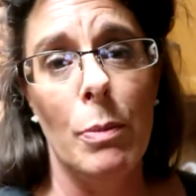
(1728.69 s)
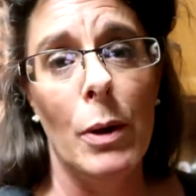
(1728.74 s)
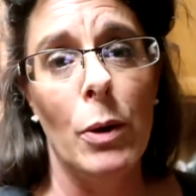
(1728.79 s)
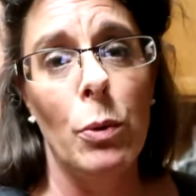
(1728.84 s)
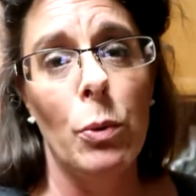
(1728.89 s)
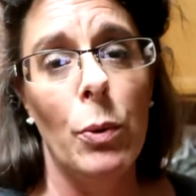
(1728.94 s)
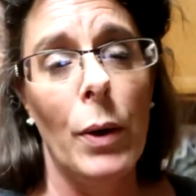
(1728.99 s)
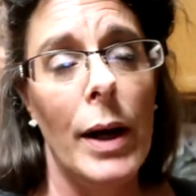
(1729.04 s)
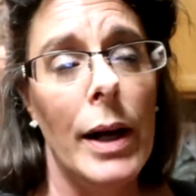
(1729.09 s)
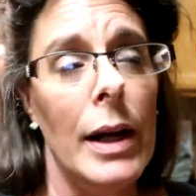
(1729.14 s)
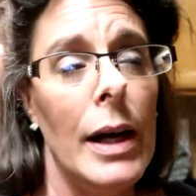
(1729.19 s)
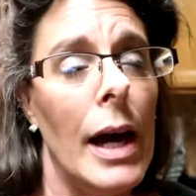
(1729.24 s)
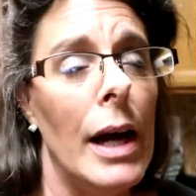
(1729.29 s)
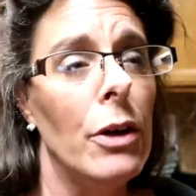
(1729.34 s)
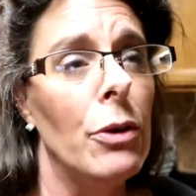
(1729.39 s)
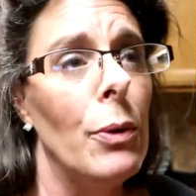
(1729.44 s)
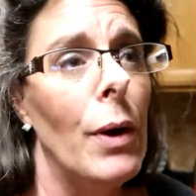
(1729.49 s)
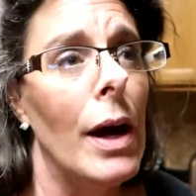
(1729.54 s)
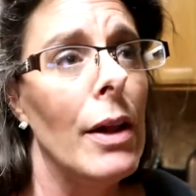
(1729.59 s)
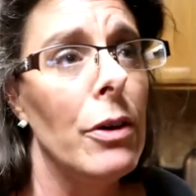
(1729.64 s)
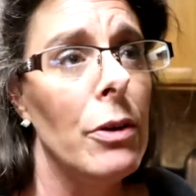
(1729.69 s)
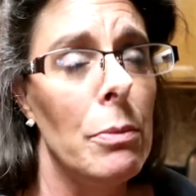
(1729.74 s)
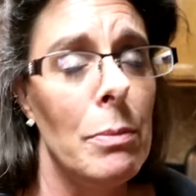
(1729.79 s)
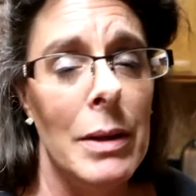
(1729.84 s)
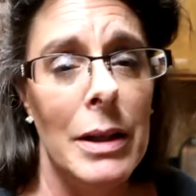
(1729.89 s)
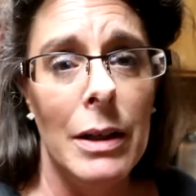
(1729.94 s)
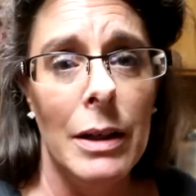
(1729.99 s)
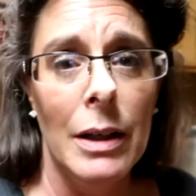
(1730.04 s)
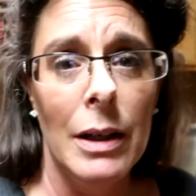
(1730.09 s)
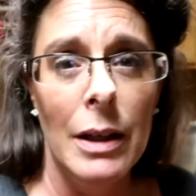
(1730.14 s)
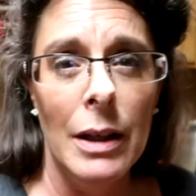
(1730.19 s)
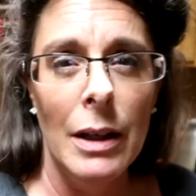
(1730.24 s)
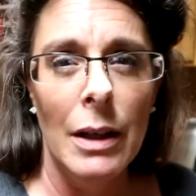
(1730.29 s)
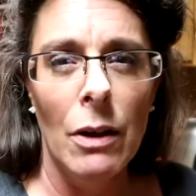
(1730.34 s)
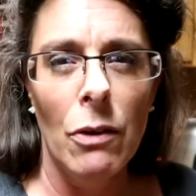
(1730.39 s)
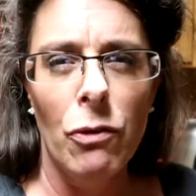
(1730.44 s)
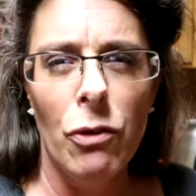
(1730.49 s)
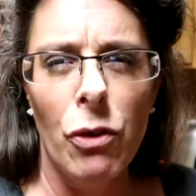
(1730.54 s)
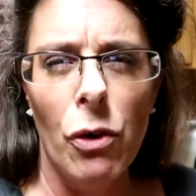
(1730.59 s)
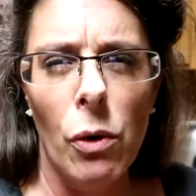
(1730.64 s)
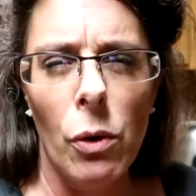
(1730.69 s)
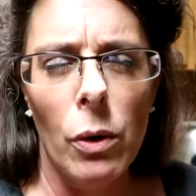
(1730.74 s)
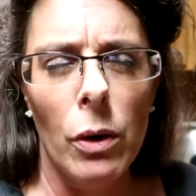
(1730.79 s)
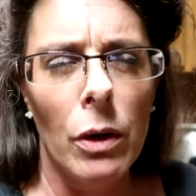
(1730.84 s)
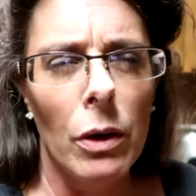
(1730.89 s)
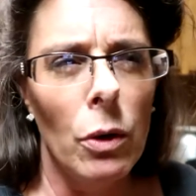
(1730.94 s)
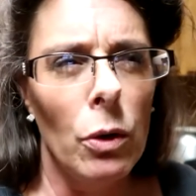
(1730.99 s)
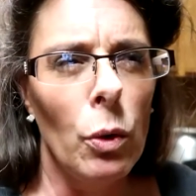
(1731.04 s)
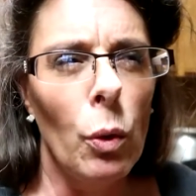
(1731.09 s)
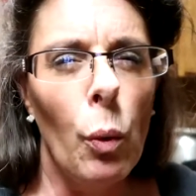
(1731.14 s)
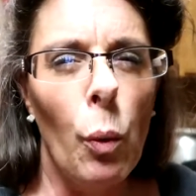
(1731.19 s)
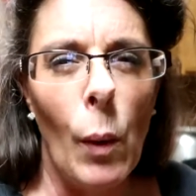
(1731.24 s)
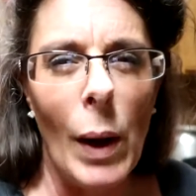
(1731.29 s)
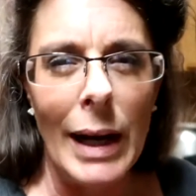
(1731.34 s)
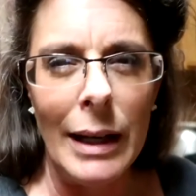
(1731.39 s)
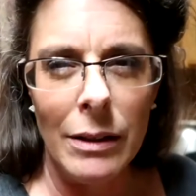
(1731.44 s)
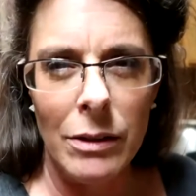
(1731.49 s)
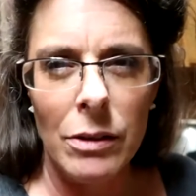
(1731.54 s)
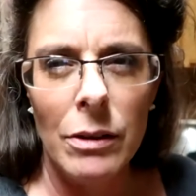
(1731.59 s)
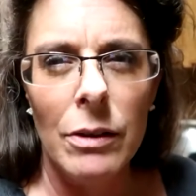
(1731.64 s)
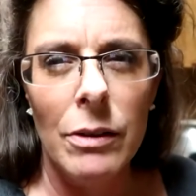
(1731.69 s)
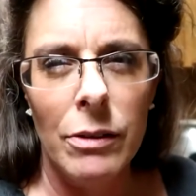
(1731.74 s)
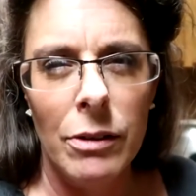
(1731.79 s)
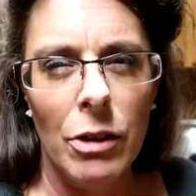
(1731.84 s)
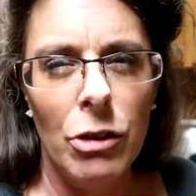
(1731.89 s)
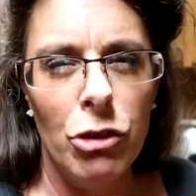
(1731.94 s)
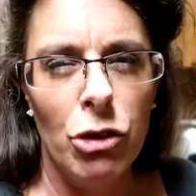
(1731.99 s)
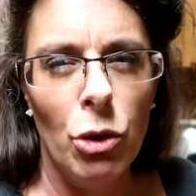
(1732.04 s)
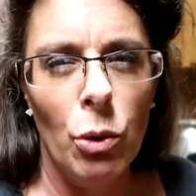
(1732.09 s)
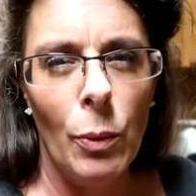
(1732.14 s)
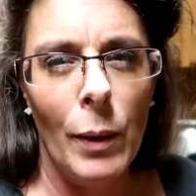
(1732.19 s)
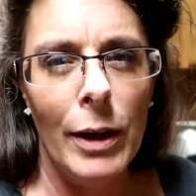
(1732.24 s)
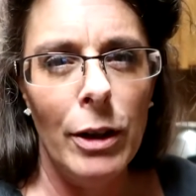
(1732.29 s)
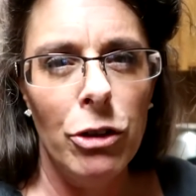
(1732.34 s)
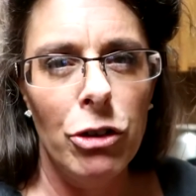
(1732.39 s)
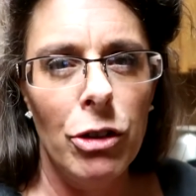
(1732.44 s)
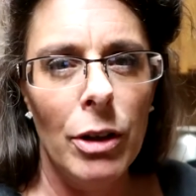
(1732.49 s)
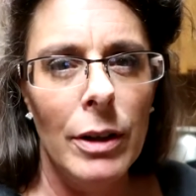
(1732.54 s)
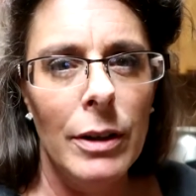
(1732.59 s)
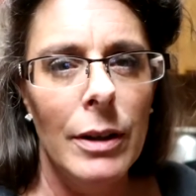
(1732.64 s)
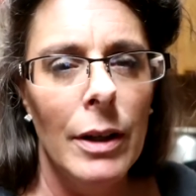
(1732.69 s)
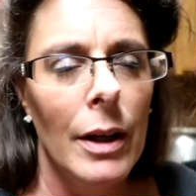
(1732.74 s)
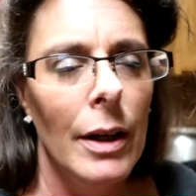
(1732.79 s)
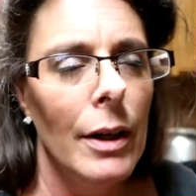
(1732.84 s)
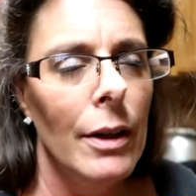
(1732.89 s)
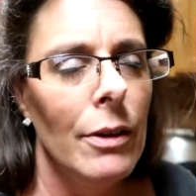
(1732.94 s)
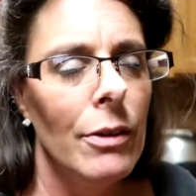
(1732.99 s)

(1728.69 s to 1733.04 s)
but Ray had rather me for the weight situation.